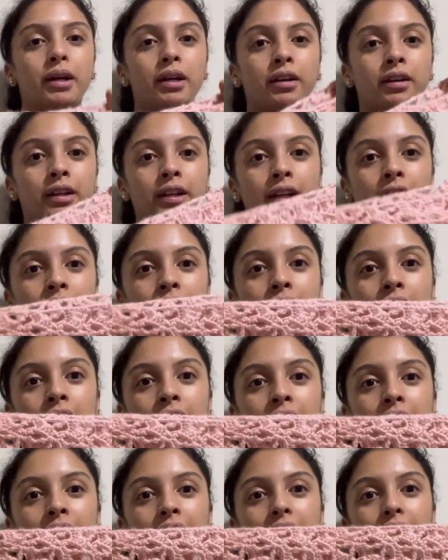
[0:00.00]
area,
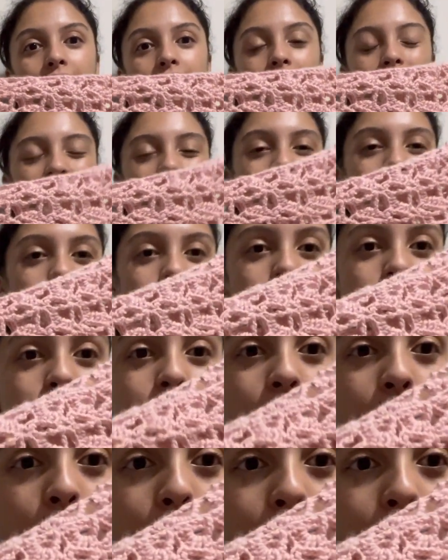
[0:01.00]
and it's so